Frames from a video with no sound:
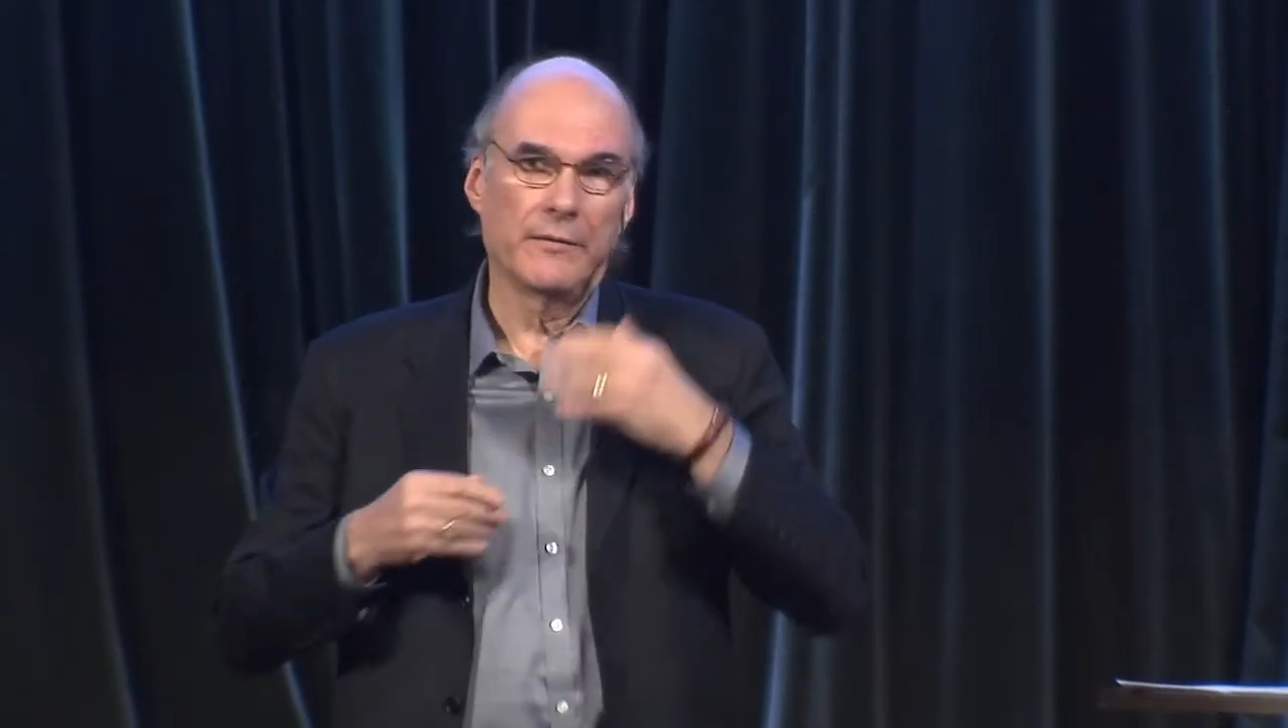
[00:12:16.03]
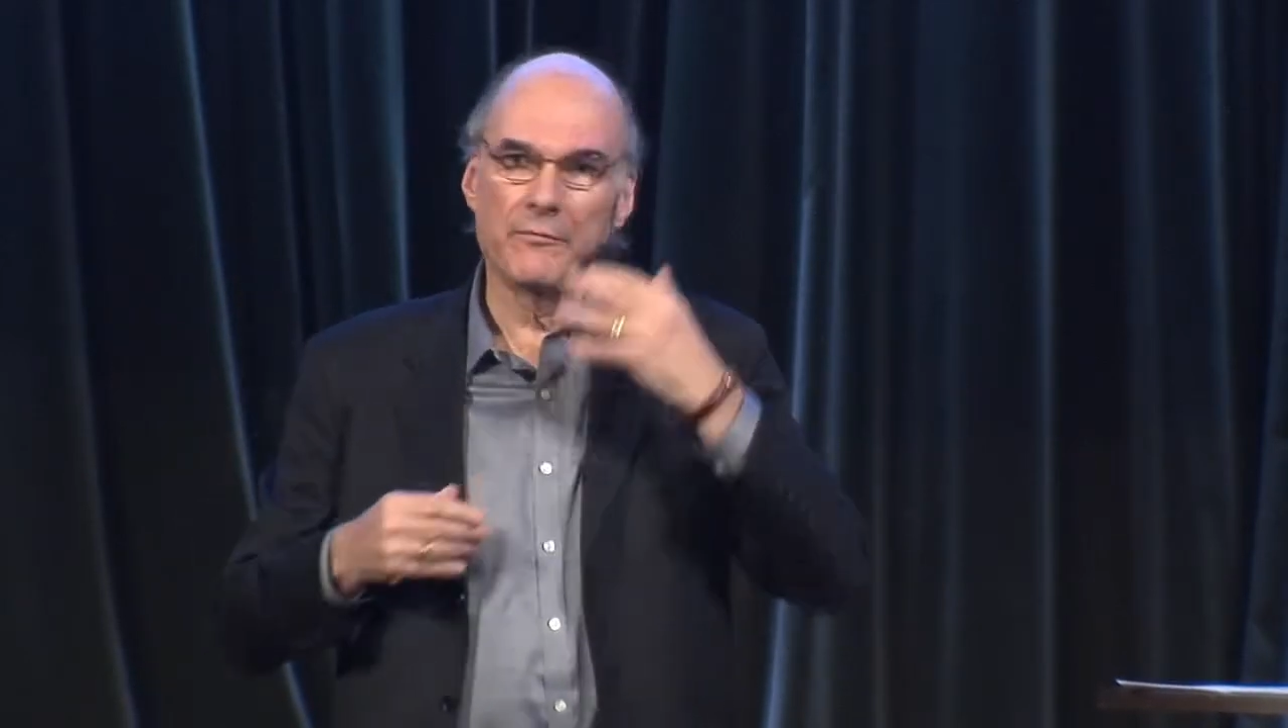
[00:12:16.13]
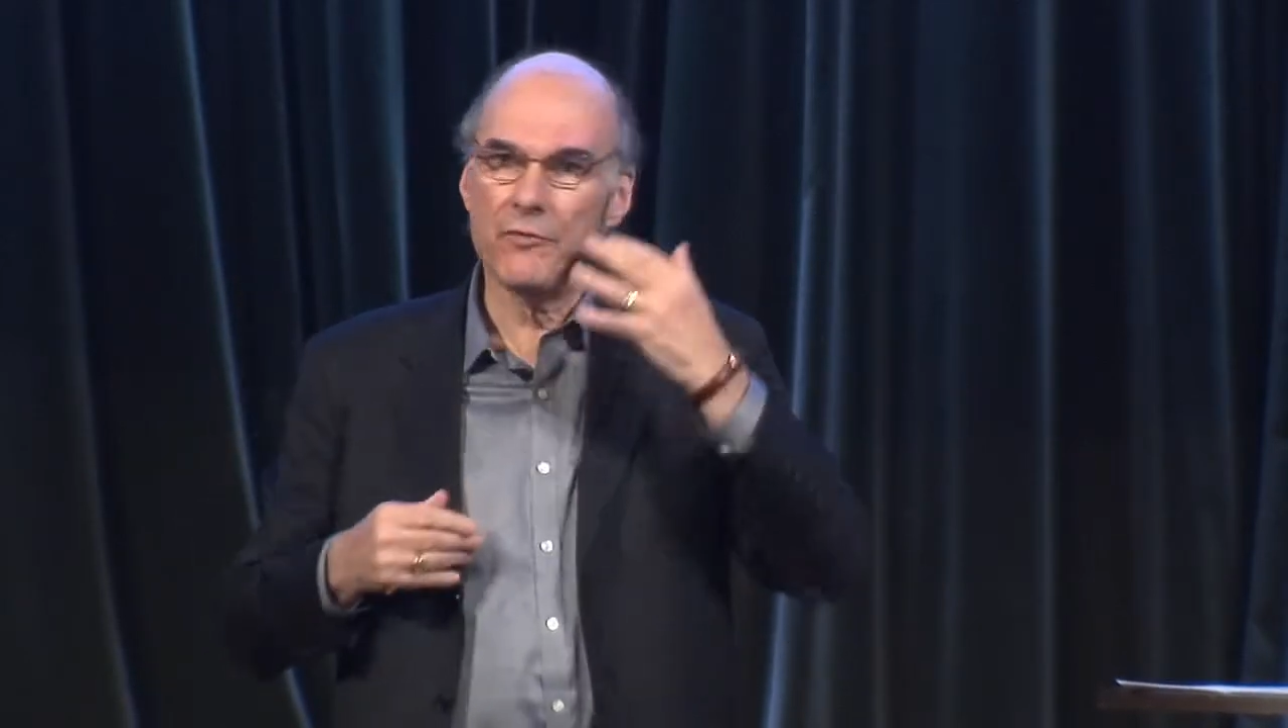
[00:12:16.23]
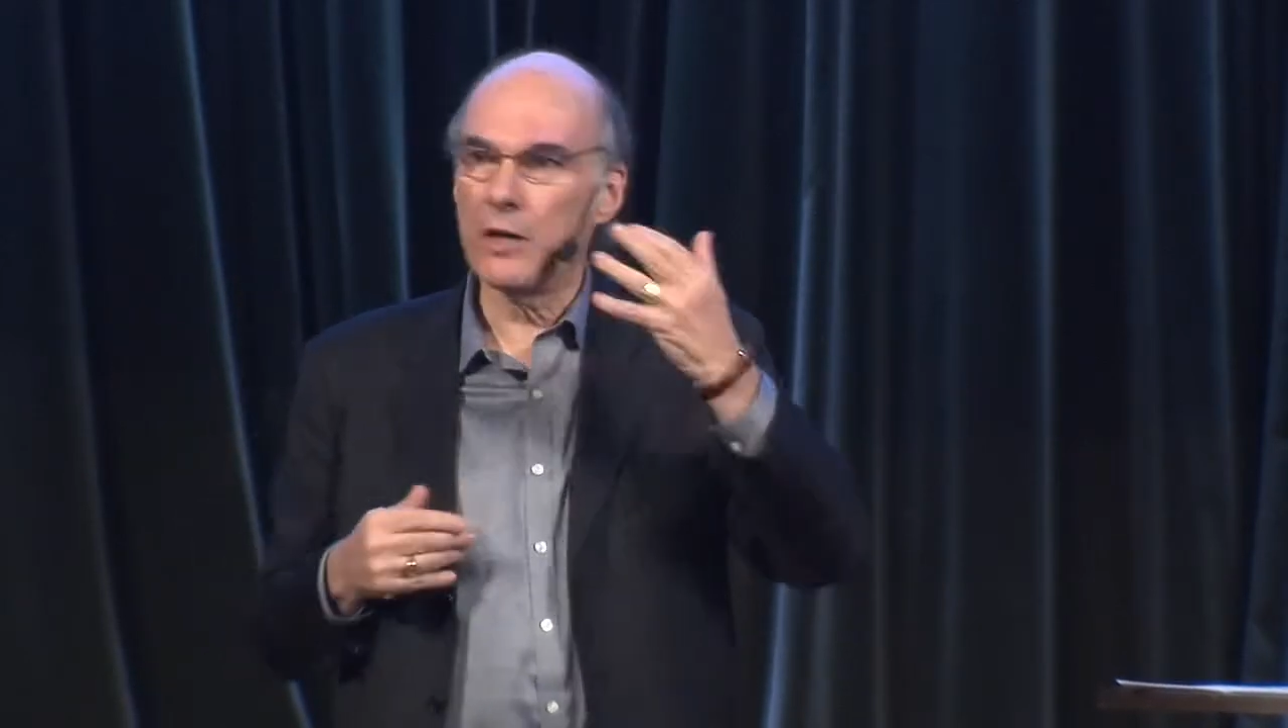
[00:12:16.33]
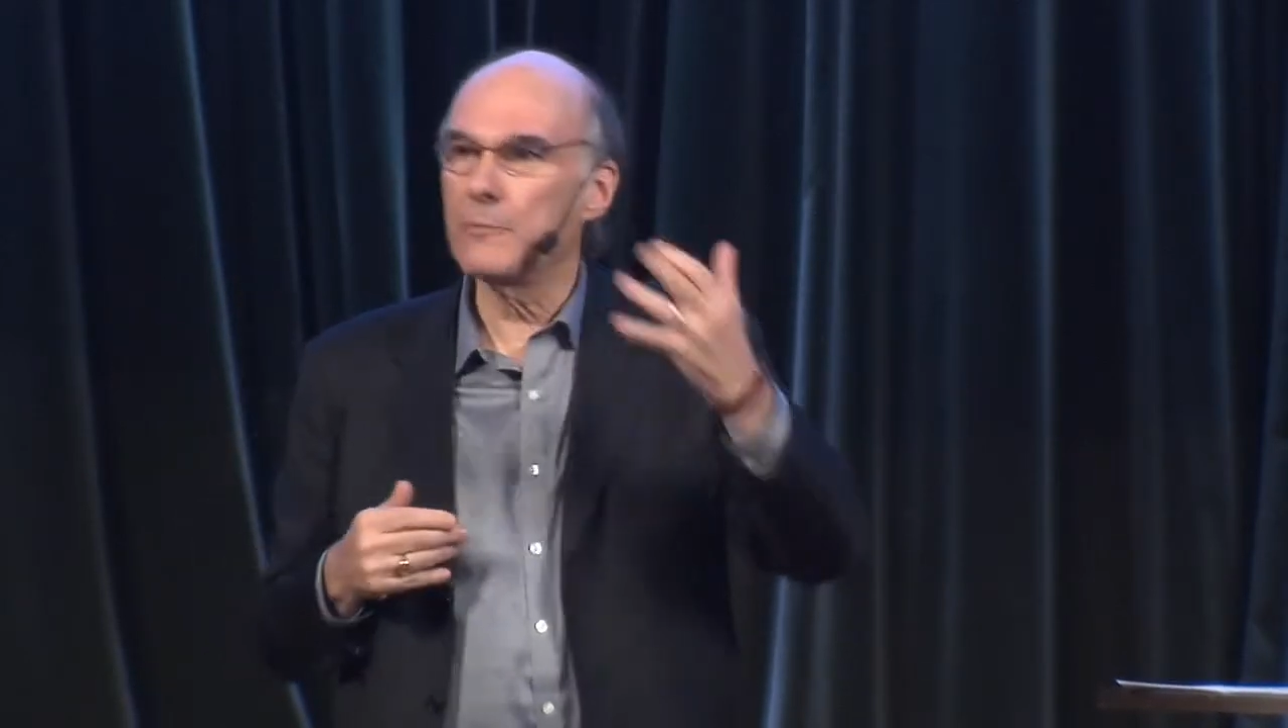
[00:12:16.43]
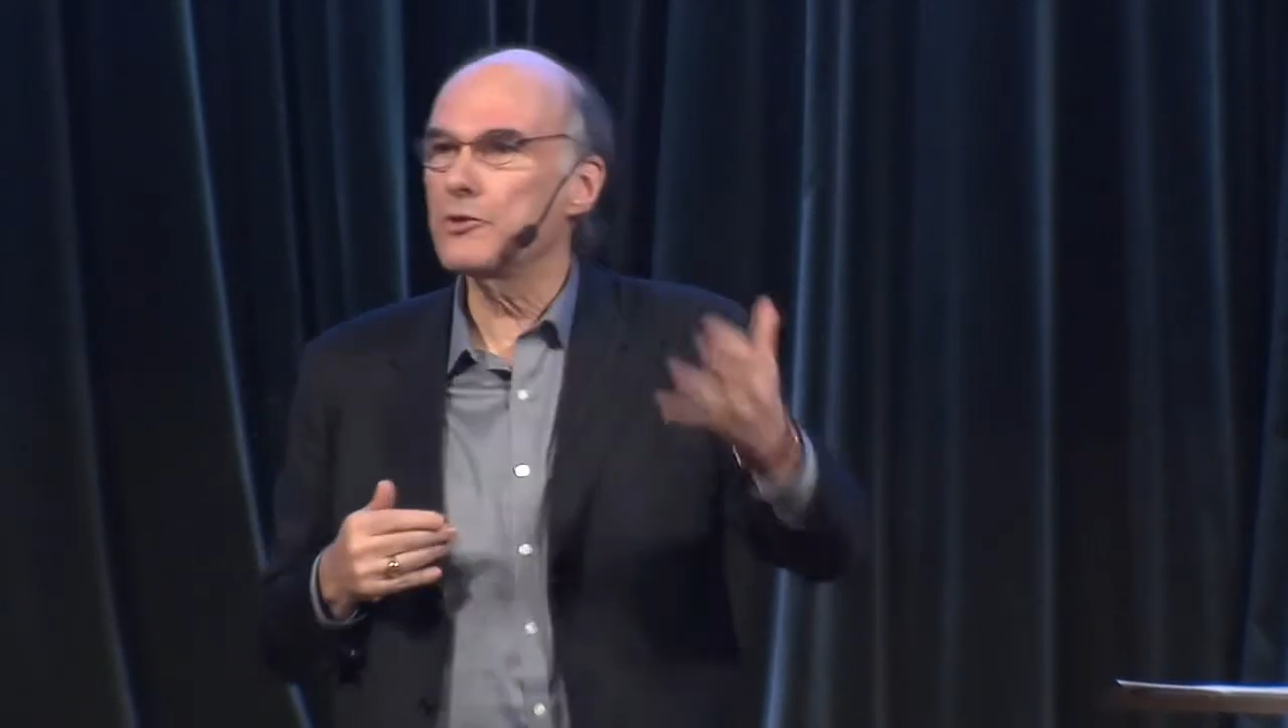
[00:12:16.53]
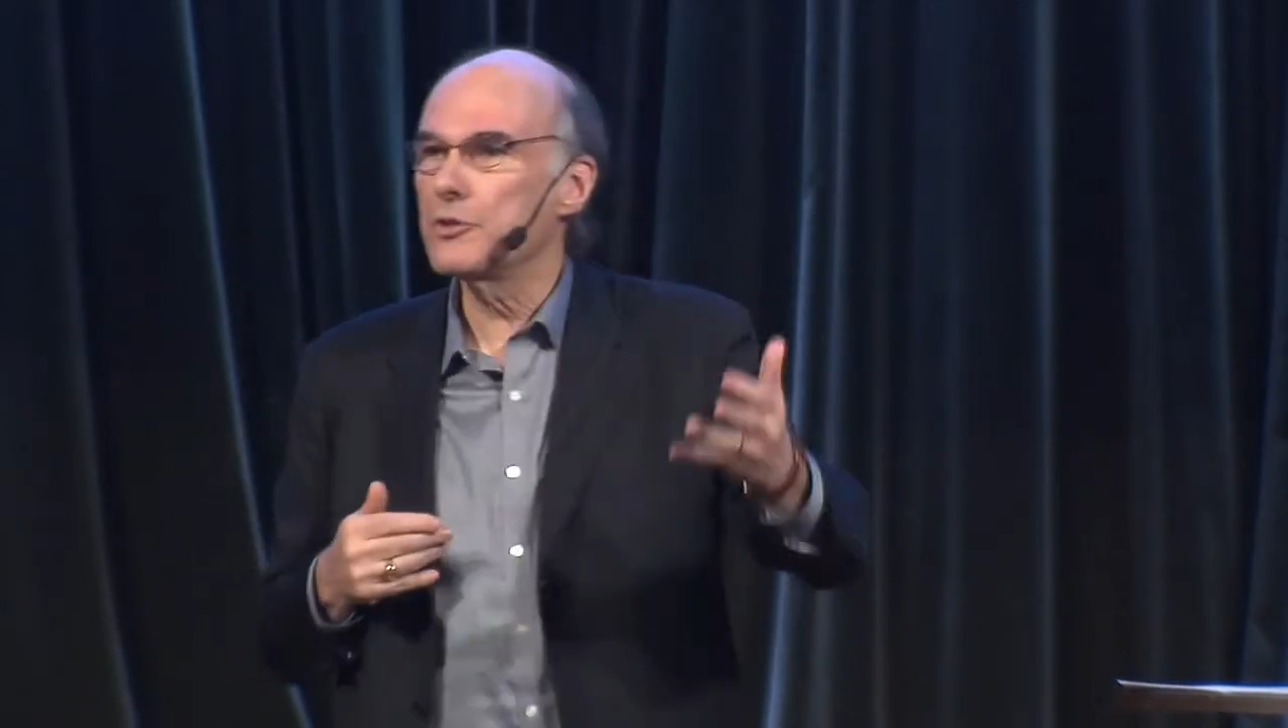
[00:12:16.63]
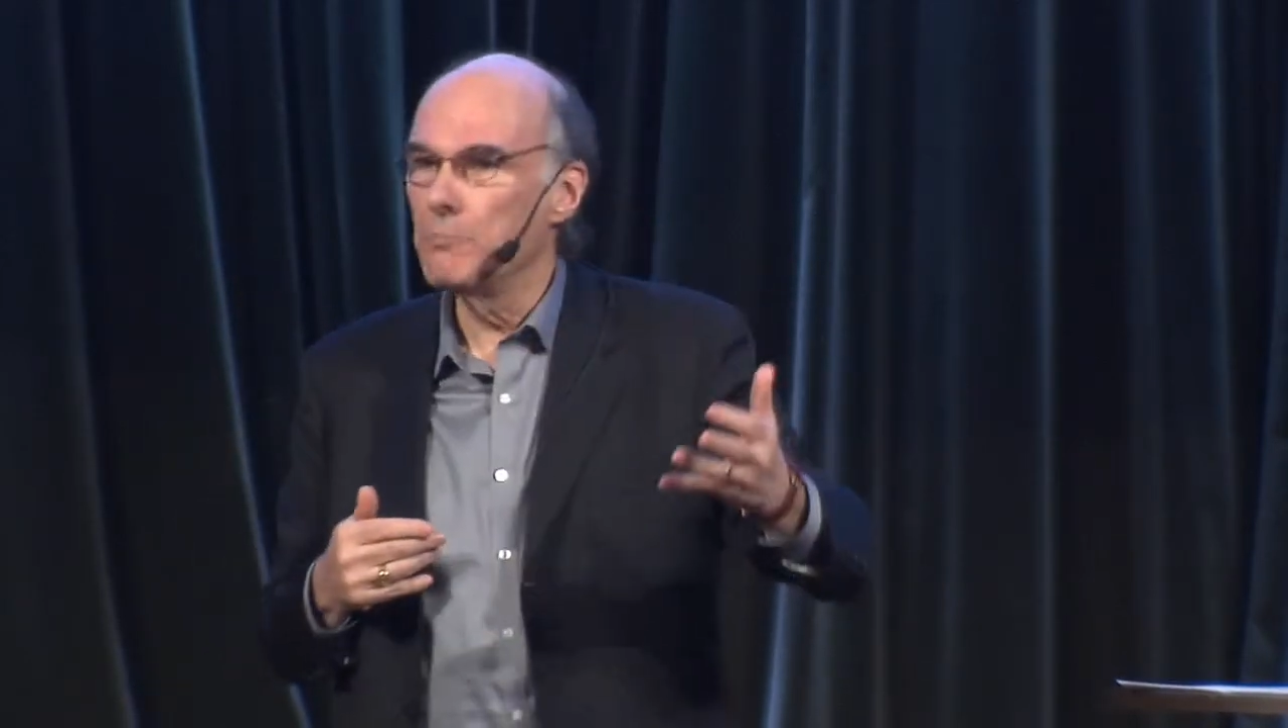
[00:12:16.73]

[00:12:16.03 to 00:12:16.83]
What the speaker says: farmers